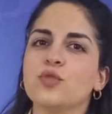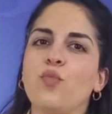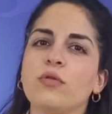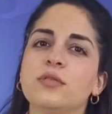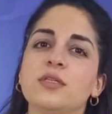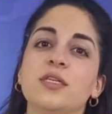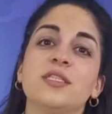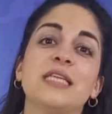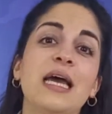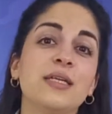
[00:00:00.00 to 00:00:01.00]
wanted to
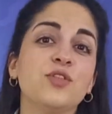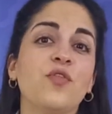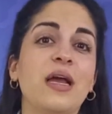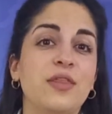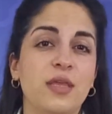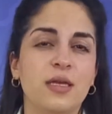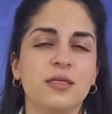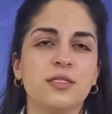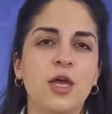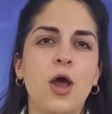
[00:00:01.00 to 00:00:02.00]
satisfy
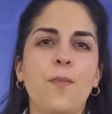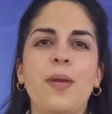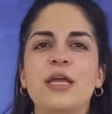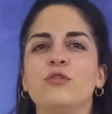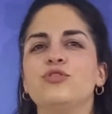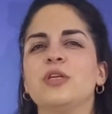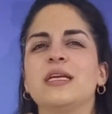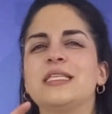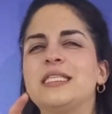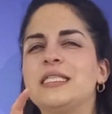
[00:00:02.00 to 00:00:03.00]
this by using a
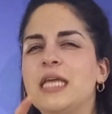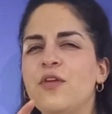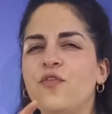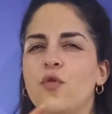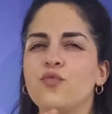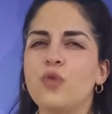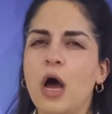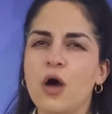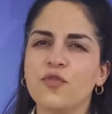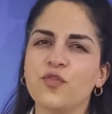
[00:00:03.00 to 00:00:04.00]
stiff
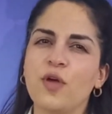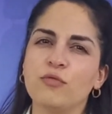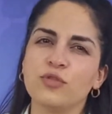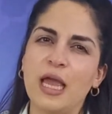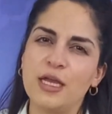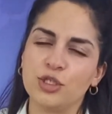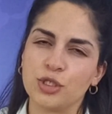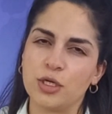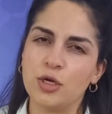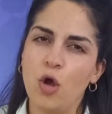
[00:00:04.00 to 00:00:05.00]
raft
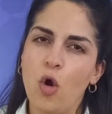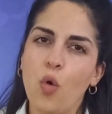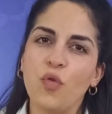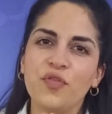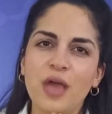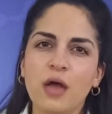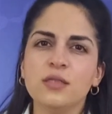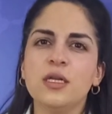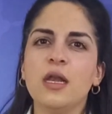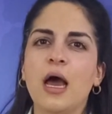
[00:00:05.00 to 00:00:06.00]
foundation on the
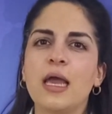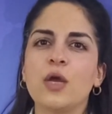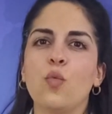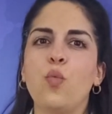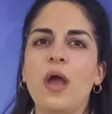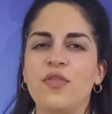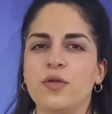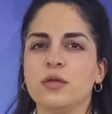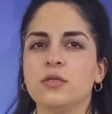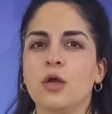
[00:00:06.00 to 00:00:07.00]
underlying
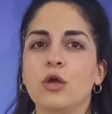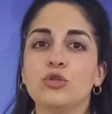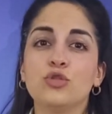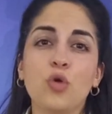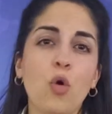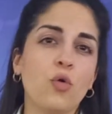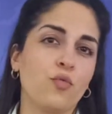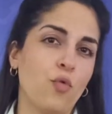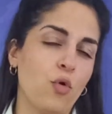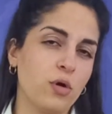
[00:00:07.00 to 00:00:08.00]
weathered chalk
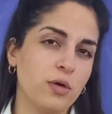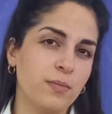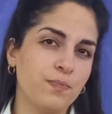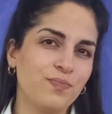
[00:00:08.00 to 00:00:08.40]
rock.